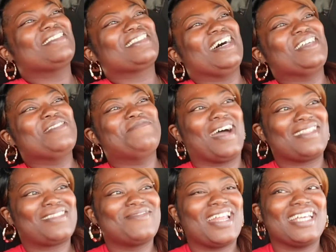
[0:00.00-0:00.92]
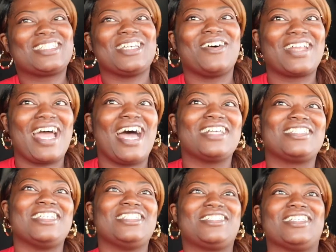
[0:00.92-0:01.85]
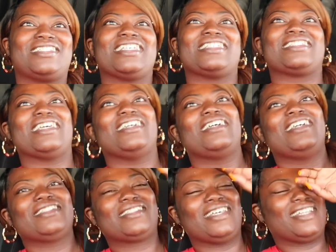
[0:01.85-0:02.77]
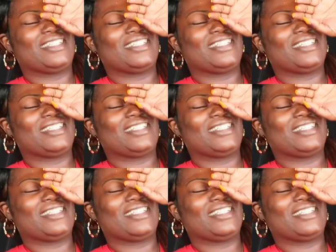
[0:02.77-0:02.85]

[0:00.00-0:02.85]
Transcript: So you about threw that shoulder out. He sitting